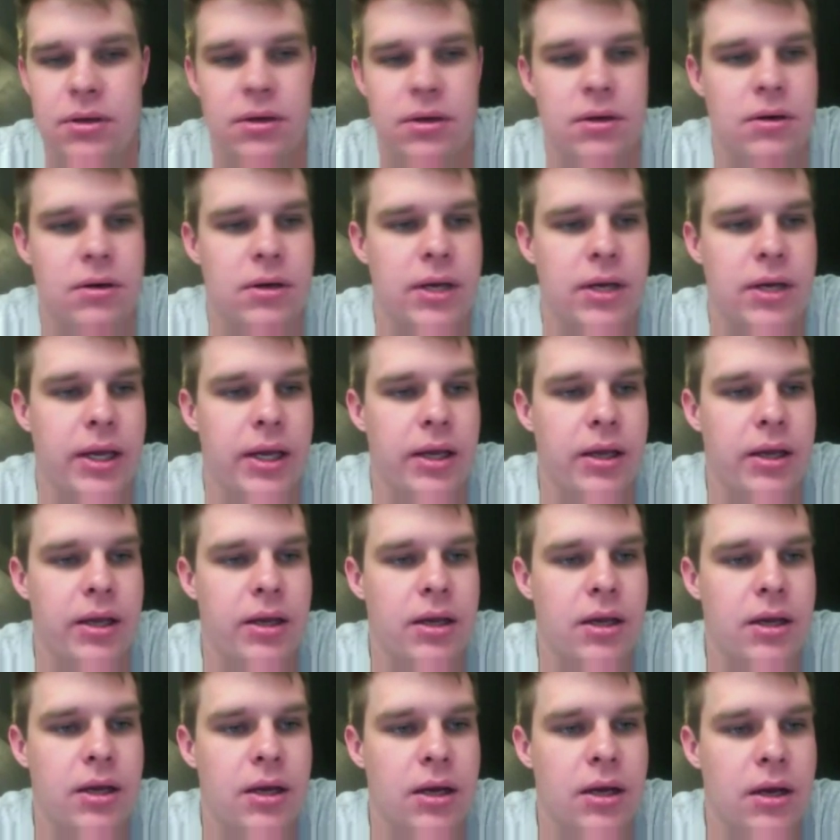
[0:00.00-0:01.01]
Okay.
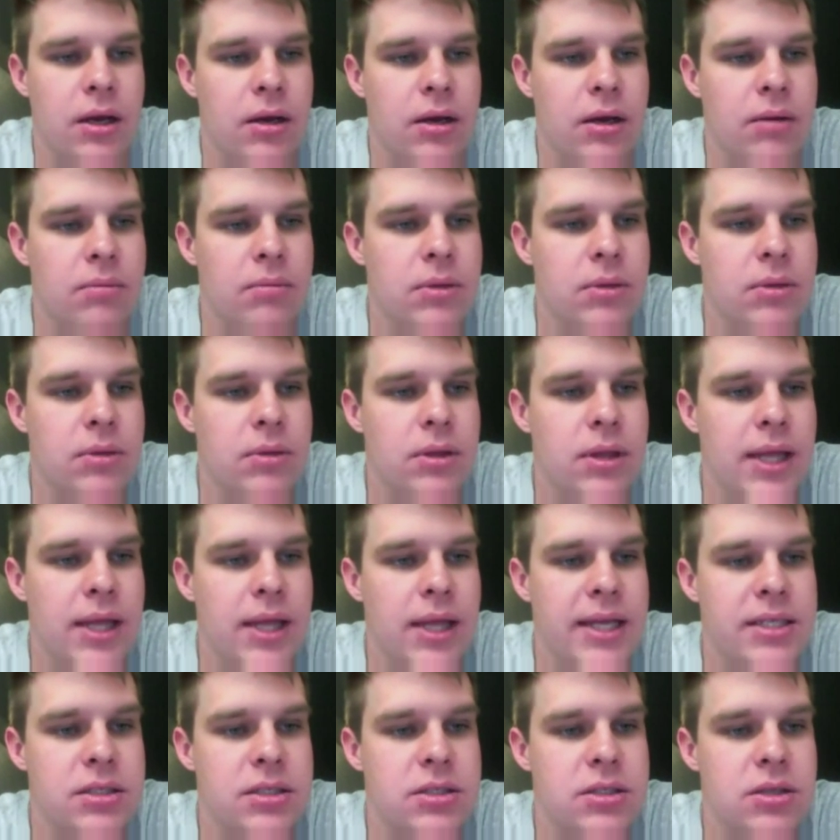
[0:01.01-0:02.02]

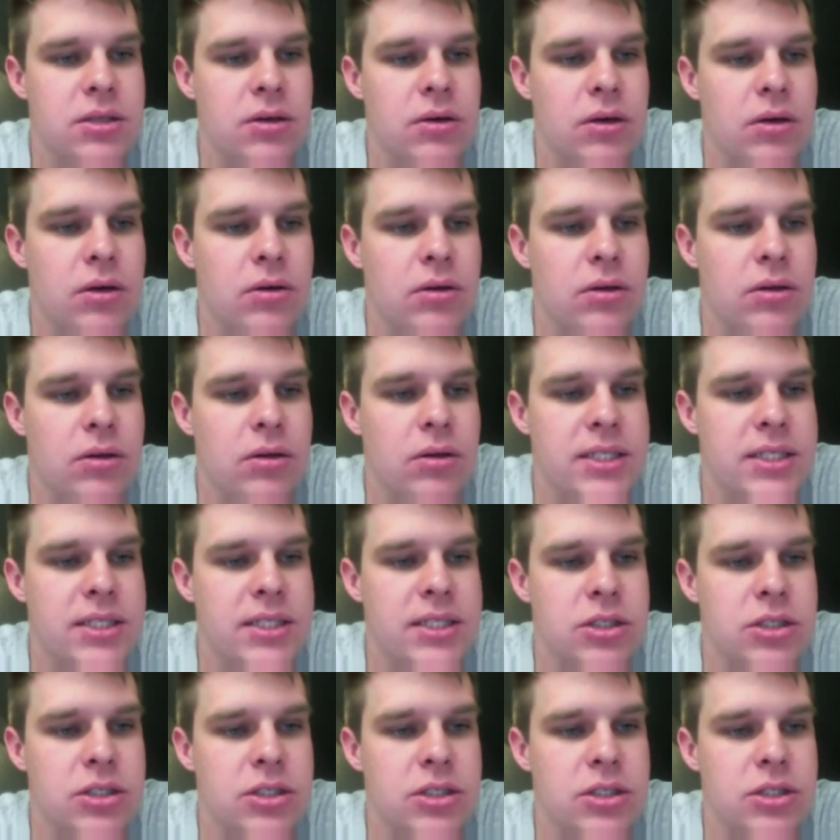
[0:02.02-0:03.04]
So go to
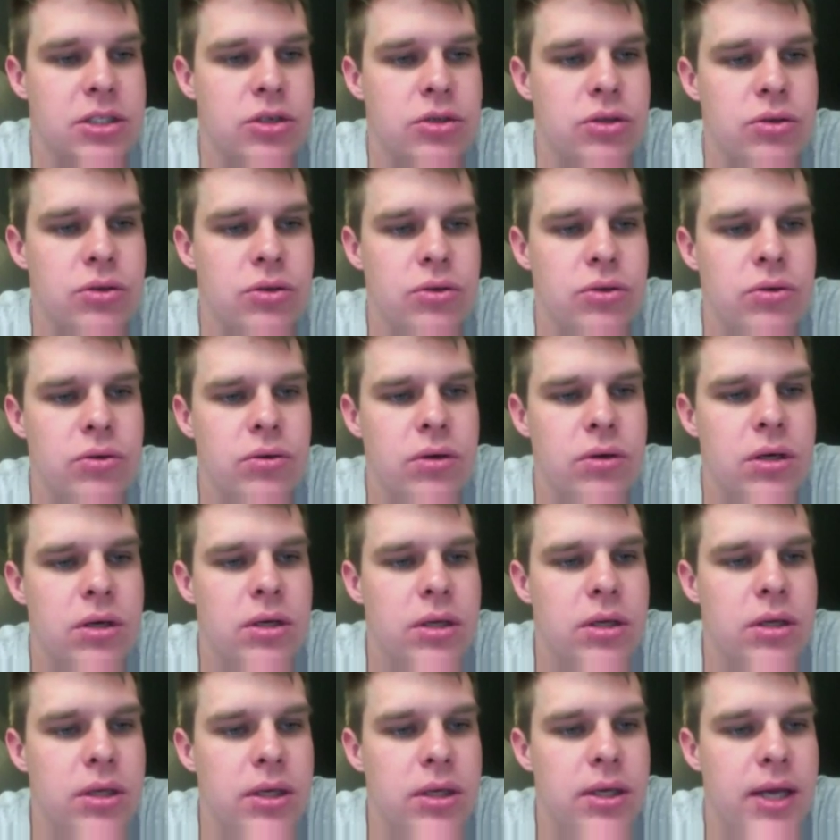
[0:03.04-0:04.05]
lesson 2,
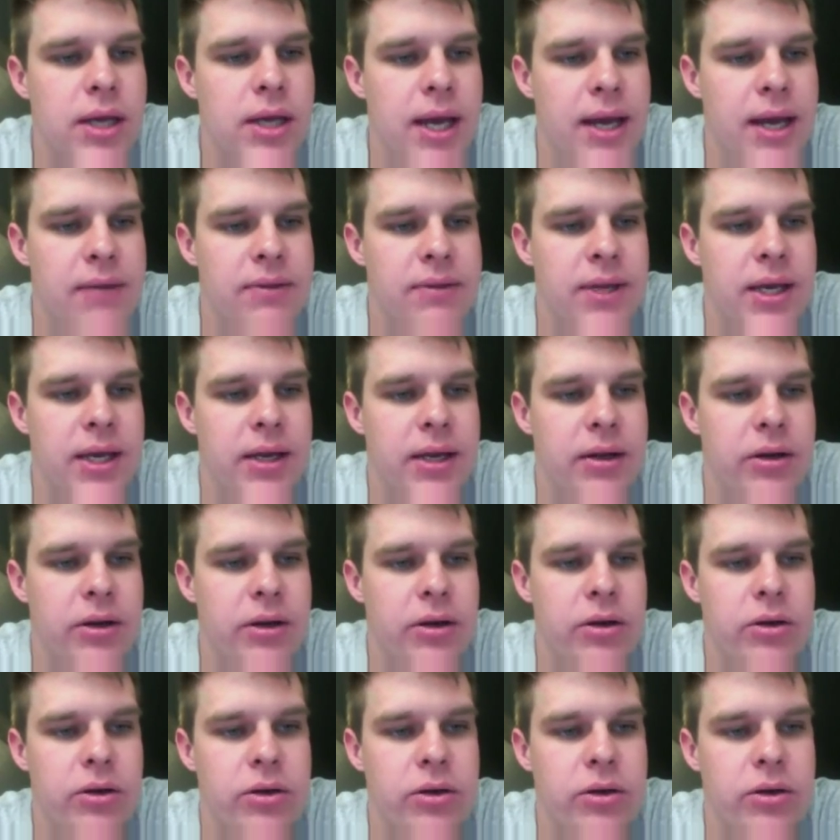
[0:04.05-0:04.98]
and then